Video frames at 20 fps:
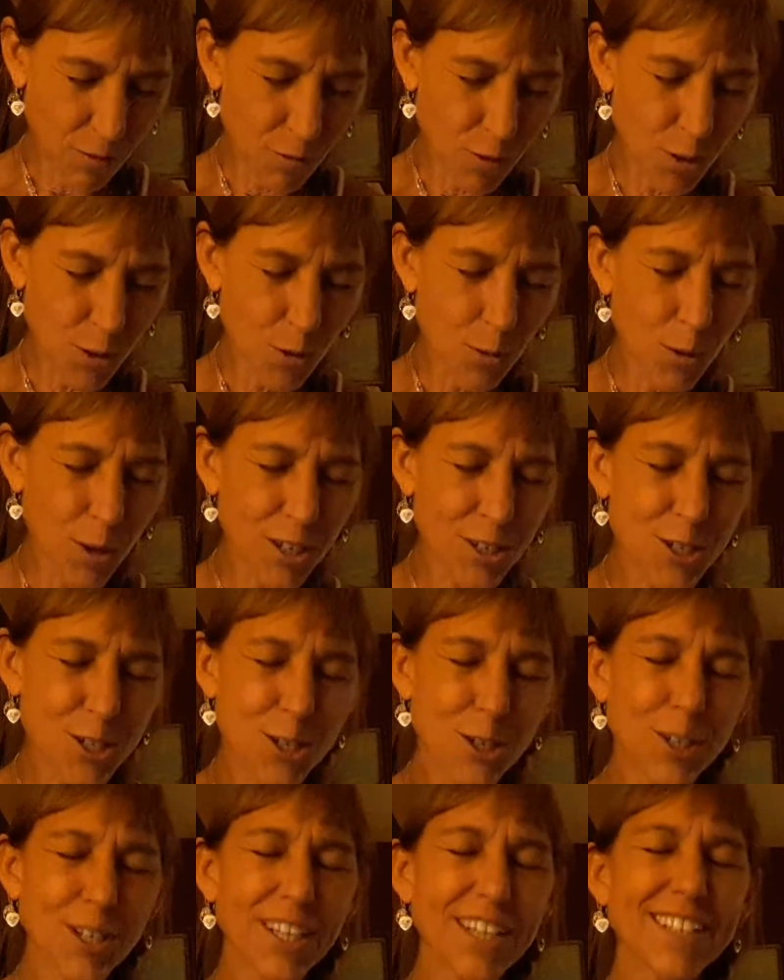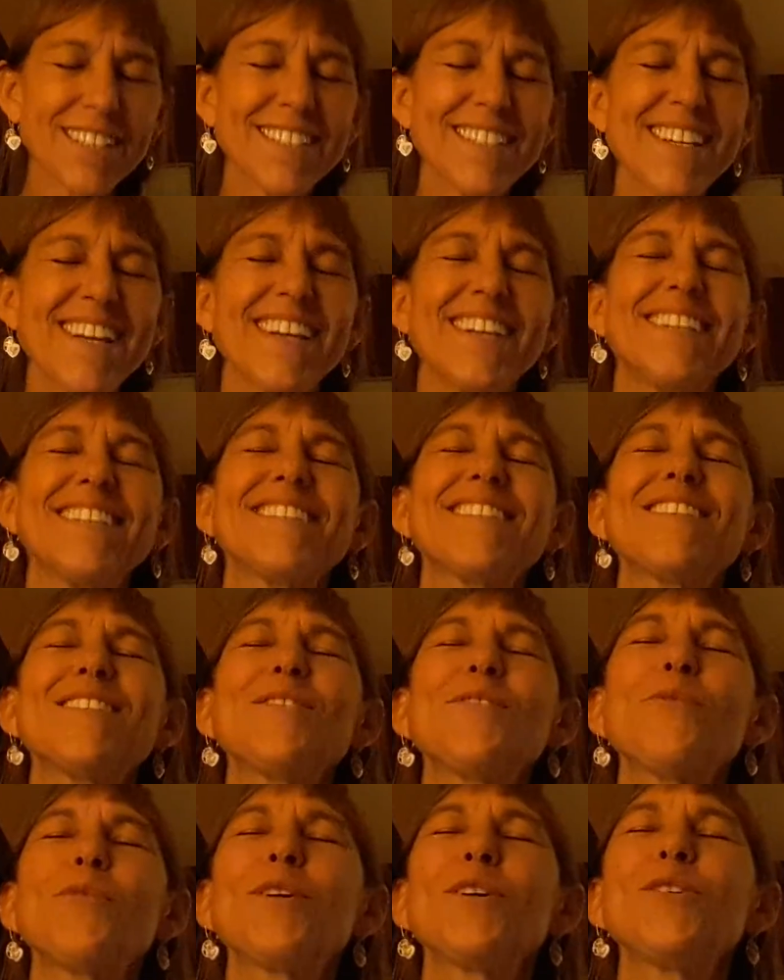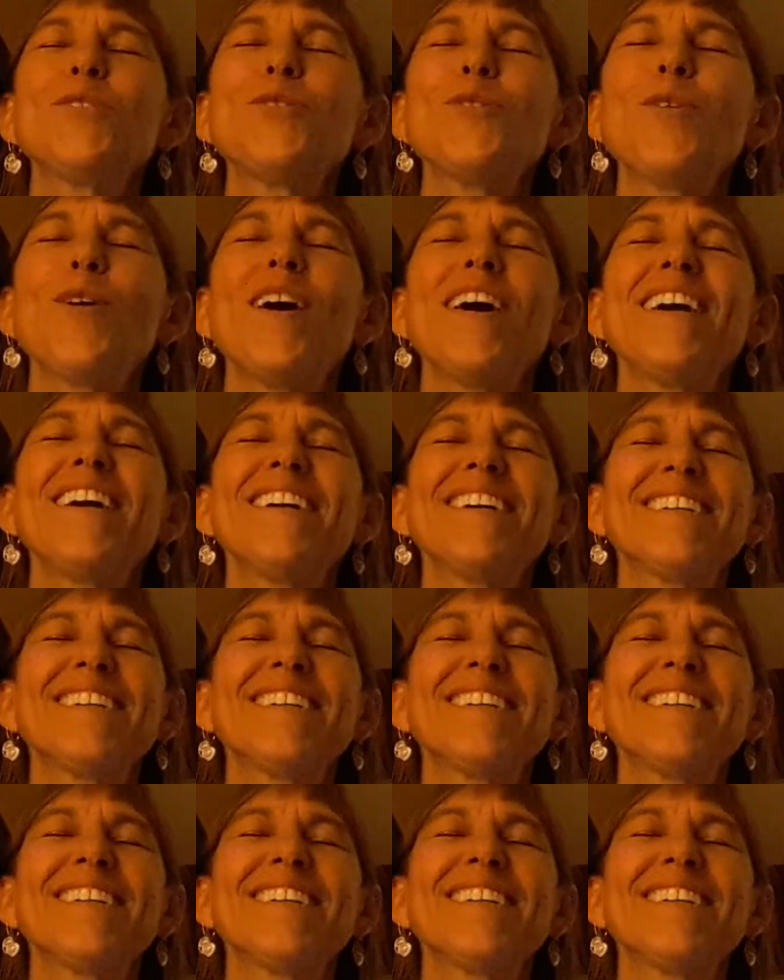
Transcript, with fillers: For the word journey contains the word joy.